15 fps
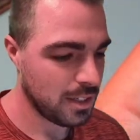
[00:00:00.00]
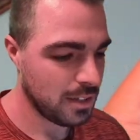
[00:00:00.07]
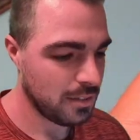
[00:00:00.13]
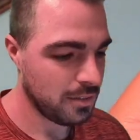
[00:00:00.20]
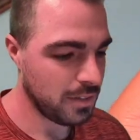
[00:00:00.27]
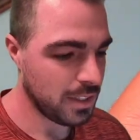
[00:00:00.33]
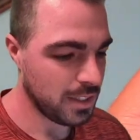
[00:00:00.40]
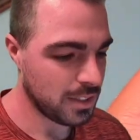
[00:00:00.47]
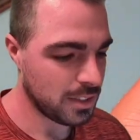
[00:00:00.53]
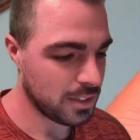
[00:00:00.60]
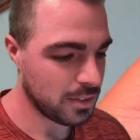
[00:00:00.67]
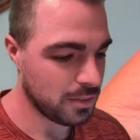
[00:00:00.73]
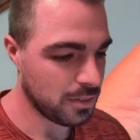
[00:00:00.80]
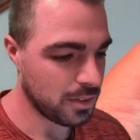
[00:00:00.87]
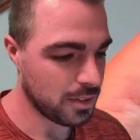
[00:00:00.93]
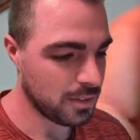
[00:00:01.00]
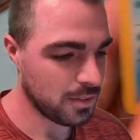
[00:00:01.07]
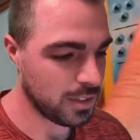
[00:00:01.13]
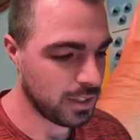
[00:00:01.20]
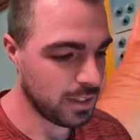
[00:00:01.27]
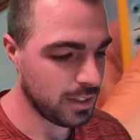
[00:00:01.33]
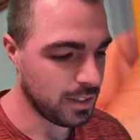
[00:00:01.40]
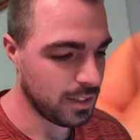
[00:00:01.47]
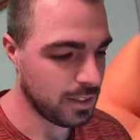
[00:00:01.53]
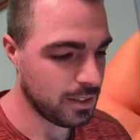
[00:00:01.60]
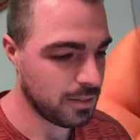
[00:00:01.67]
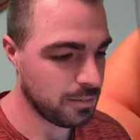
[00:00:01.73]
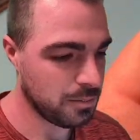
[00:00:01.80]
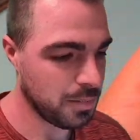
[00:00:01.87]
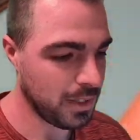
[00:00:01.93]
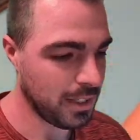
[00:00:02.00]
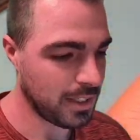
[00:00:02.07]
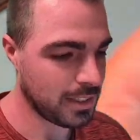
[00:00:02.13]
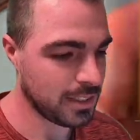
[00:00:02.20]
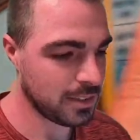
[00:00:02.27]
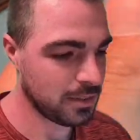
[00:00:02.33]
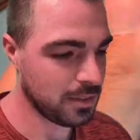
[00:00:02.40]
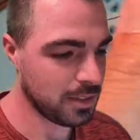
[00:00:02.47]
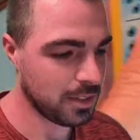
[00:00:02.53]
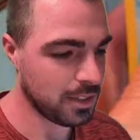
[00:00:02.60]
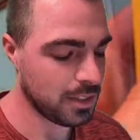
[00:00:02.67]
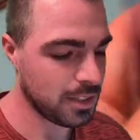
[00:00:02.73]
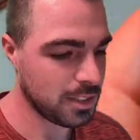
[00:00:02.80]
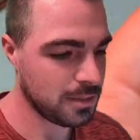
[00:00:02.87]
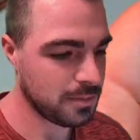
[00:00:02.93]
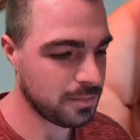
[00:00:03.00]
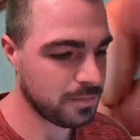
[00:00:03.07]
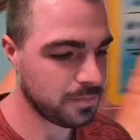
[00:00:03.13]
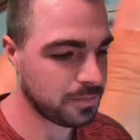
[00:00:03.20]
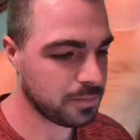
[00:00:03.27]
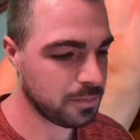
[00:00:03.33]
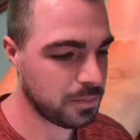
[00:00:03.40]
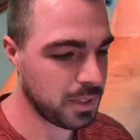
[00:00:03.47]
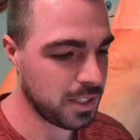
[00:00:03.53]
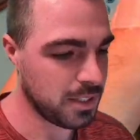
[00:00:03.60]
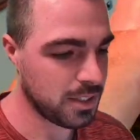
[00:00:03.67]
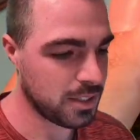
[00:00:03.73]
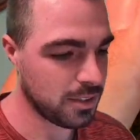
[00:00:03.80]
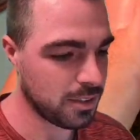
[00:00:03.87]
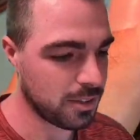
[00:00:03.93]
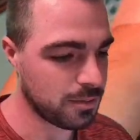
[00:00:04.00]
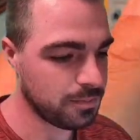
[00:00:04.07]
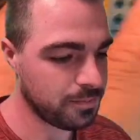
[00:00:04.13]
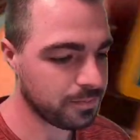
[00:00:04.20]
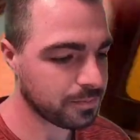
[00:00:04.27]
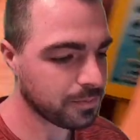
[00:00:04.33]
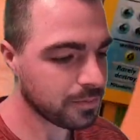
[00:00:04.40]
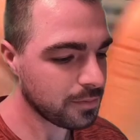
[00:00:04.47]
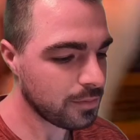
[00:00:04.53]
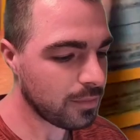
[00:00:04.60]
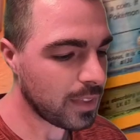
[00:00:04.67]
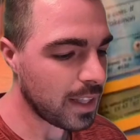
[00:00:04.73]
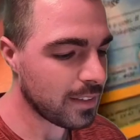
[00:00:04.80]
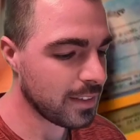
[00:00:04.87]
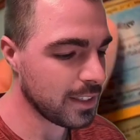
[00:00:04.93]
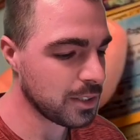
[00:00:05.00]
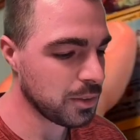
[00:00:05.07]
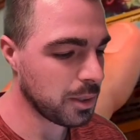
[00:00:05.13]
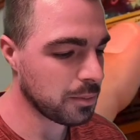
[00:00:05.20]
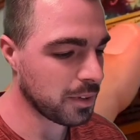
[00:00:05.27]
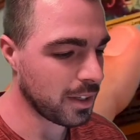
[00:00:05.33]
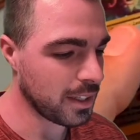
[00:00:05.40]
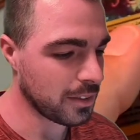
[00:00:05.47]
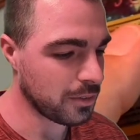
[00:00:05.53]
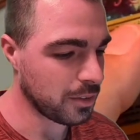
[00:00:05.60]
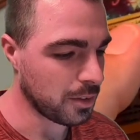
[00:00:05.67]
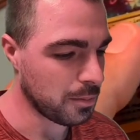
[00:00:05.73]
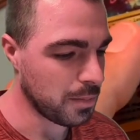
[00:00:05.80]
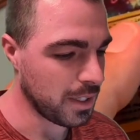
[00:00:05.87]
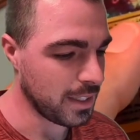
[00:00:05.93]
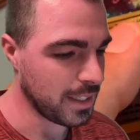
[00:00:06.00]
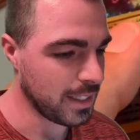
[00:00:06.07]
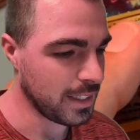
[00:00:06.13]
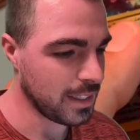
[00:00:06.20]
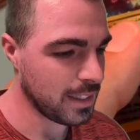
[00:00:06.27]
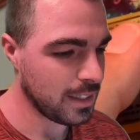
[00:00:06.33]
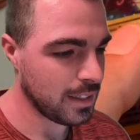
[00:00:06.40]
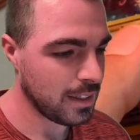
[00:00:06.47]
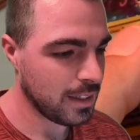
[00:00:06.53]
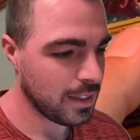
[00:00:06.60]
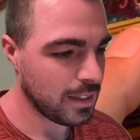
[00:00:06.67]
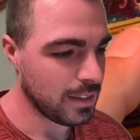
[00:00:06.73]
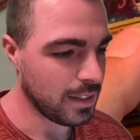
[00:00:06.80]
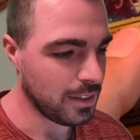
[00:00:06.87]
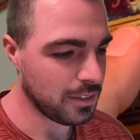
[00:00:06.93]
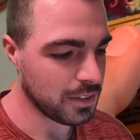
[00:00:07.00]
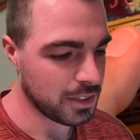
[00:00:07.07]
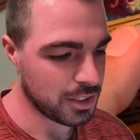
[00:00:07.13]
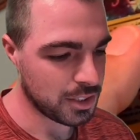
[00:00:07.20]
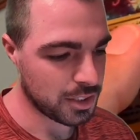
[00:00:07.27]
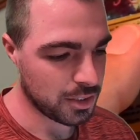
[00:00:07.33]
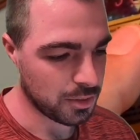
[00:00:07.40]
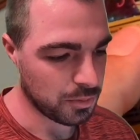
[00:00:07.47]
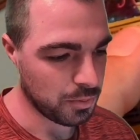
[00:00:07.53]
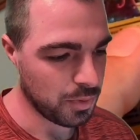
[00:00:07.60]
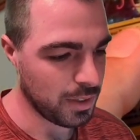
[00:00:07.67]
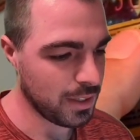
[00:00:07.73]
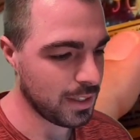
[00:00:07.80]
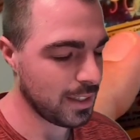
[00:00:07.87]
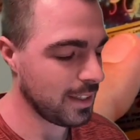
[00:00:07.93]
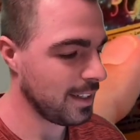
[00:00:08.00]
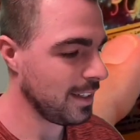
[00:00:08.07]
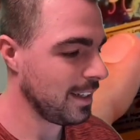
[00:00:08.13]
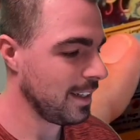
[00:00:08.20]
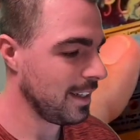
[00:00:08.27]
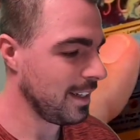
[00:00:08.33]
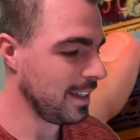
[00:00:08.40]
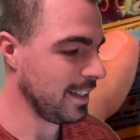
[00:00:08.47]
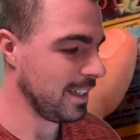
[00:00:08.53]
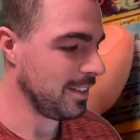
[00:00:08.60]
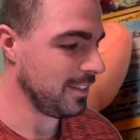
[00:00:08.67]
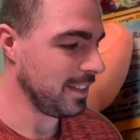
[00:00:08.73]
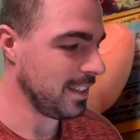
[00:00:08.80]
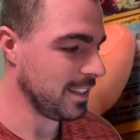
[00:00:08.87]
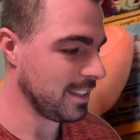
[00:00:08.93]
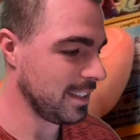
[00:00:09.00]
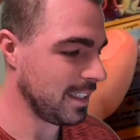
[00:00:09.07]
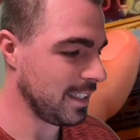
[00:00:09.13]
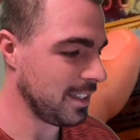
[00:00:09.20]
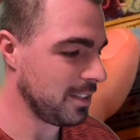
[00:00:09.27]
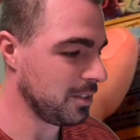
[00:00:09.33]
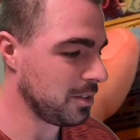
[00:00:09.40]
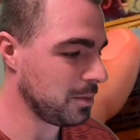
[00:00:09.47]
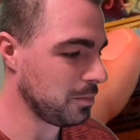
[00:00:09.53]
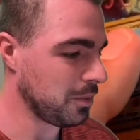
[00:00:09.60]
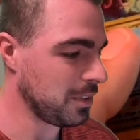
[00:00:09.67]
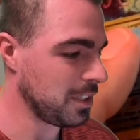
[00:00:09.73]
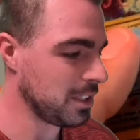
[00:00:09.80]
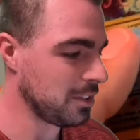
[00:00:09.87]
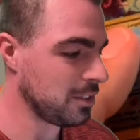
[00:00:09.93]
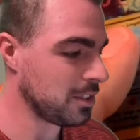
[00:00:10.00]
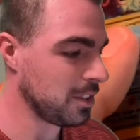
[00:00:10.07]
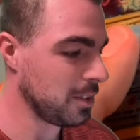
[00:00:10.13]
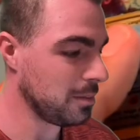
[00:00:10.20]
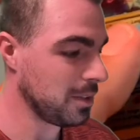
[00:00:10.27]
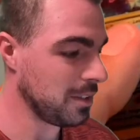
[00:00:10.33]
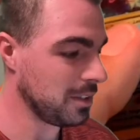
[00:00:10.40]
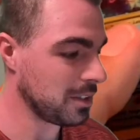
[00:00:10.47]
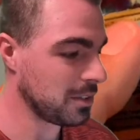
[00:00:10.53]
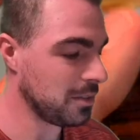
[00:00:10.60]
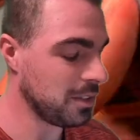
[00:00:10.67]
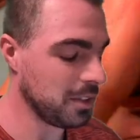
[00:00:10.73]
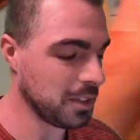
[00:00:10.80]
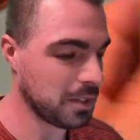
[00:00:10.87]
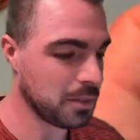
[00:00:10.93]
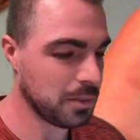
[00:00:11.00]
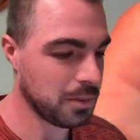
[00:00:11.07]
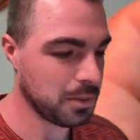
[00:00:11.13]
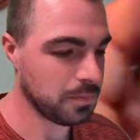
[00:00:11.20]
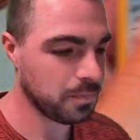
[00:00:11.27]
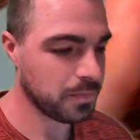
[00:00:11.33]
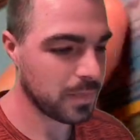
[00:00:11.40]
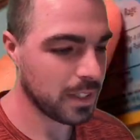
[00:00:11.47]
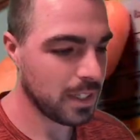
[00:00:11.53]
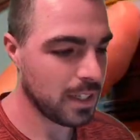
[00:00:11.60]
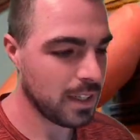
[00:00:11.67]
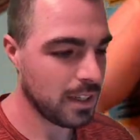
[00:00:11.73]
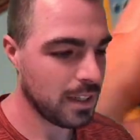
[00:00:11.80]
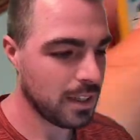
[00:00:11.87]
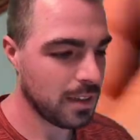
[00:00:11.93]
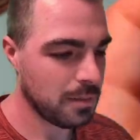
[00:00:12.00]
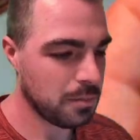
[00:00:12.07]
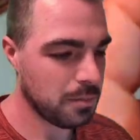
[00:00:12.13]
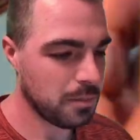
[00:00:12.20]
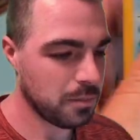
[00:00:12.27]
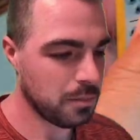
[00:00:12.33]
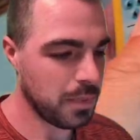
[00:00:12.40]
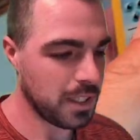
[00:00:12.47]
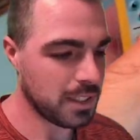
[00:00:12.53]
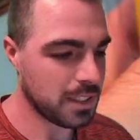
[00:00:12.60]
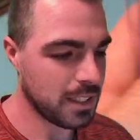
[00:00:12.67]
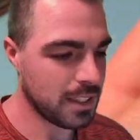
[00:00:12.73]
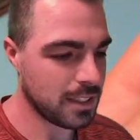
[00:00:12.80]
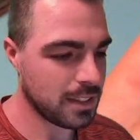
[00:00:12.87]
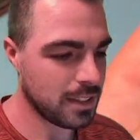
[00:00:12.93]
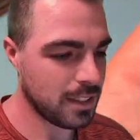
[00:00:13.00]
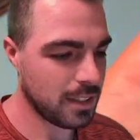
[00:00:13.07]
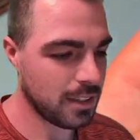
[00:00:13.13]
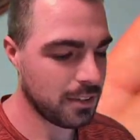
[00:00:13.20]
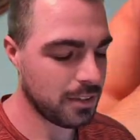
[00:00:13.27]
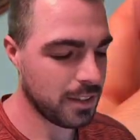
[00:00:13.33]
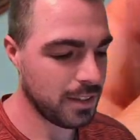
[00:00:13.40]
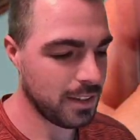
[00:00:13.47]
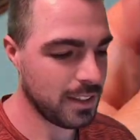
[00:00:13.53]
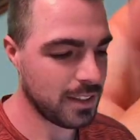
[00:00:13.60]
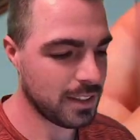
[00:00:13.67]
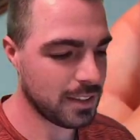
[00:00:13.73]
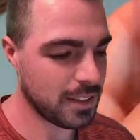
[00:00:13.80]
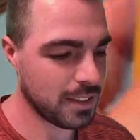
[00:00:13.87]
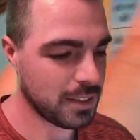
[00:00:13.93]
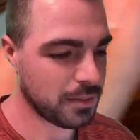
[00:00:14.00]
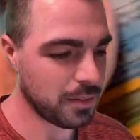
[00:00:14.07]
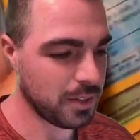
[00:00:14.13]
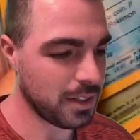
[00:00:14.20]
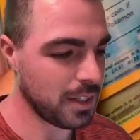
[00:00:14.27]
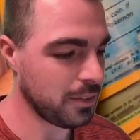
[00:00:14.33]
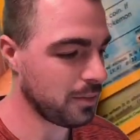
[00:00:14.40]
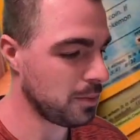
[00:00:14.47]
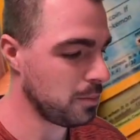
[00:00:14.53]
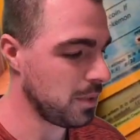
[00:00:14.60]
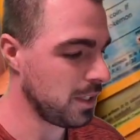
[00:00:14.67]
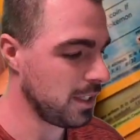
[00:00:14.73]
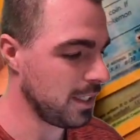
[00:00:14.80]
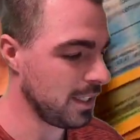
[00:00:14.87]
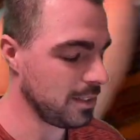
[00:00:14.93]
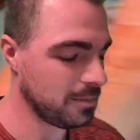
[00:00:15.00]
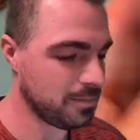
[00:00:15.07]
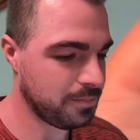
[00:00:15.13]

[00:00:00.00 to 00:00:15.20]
Venusaur, Blastoise, Pinsir. This one I'm grading for a buddy. Not really sure what it even is. I need to do some more research on it, but it looks really cool. Base set stuff, and this is for a different buddy.